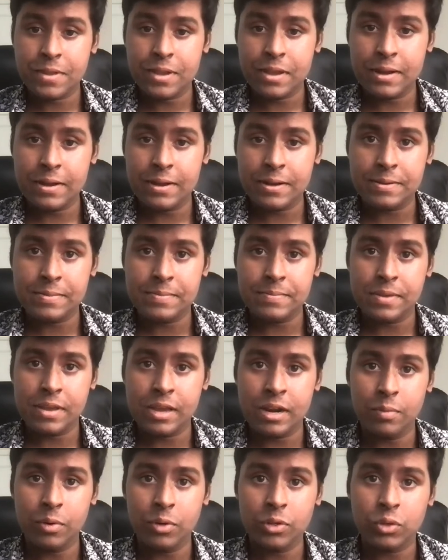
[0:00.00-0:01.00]
and
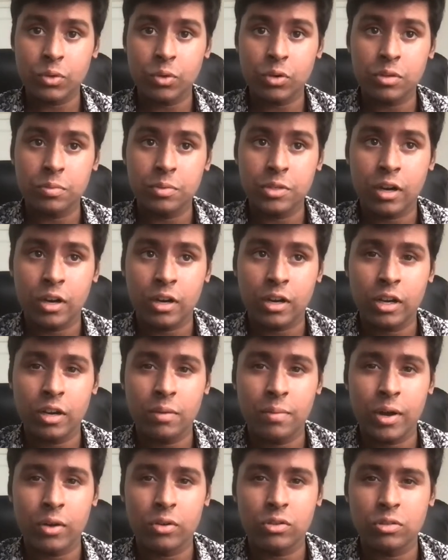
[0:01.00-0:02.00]
I'm also going to be talking
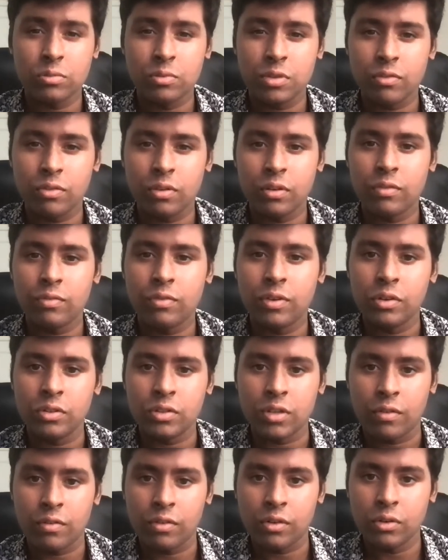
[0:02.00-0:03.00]
about some different
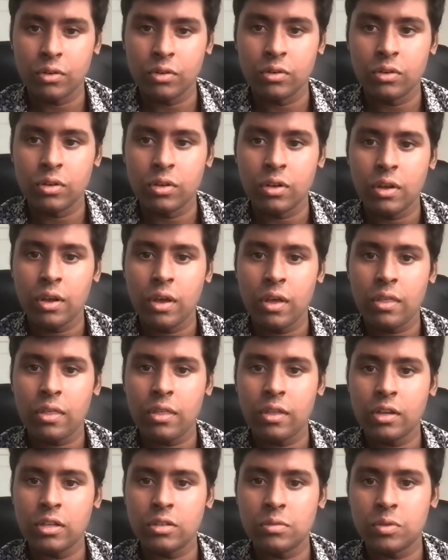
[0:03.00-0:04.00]
philosophical
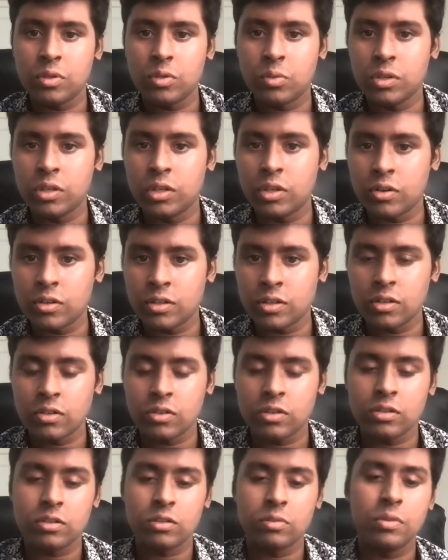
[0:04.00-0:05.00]
things between
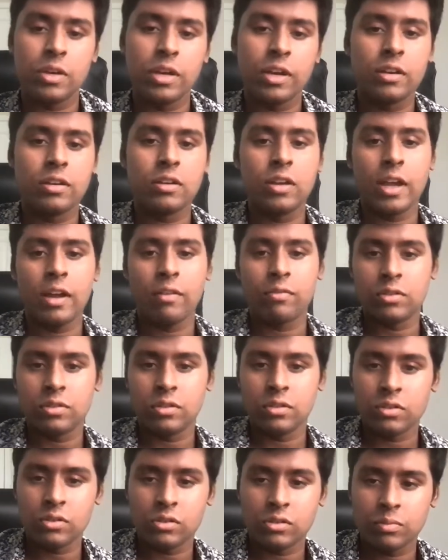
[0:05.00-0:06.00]
Eurocentrism and
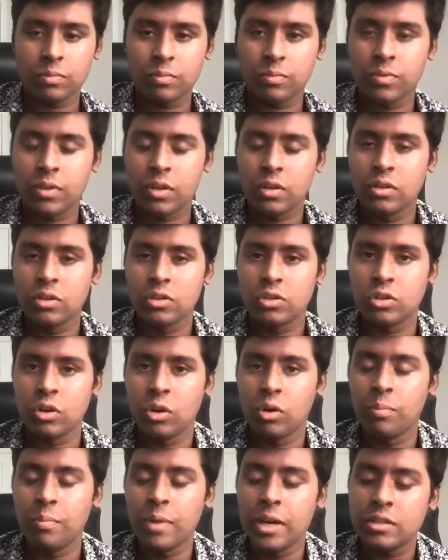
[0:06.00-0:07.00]
Afrocentrism.
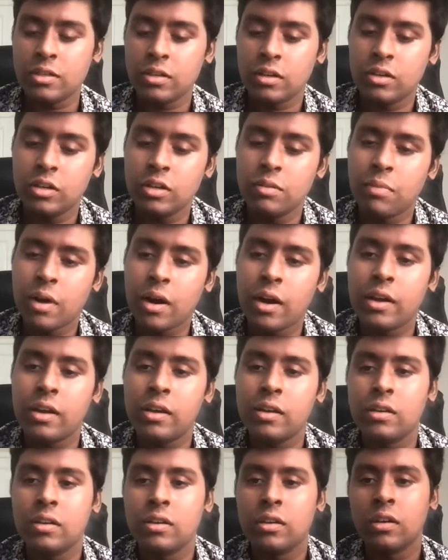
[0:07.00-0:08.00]
So basically,
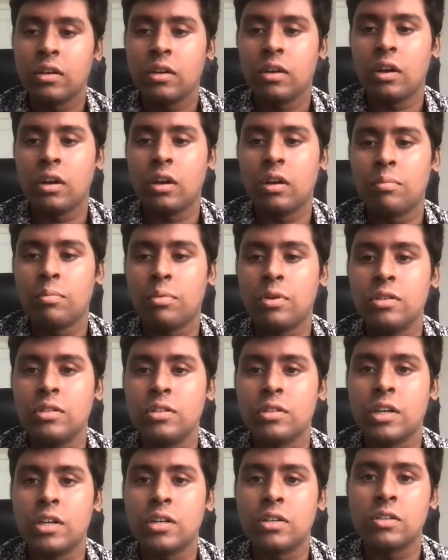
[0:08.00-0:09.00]
my
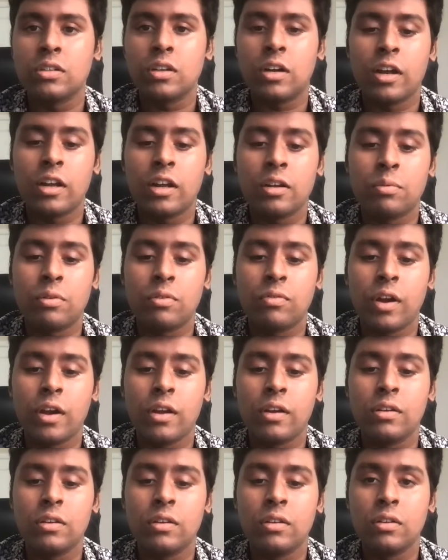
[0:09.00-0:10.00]
presentation that I had
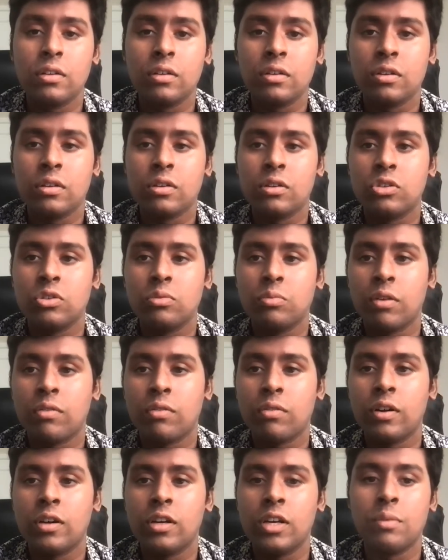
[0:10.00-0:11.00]
provided to my
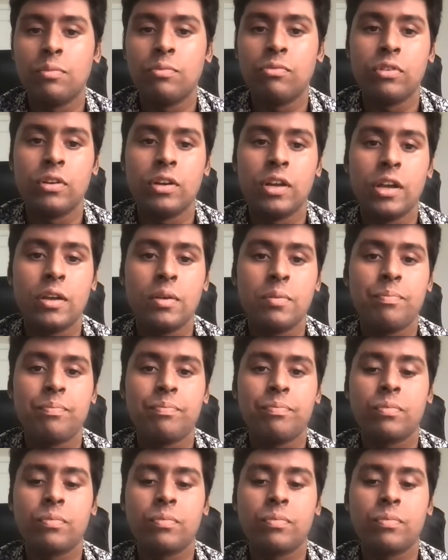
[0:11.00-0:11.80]
friend named Vinay,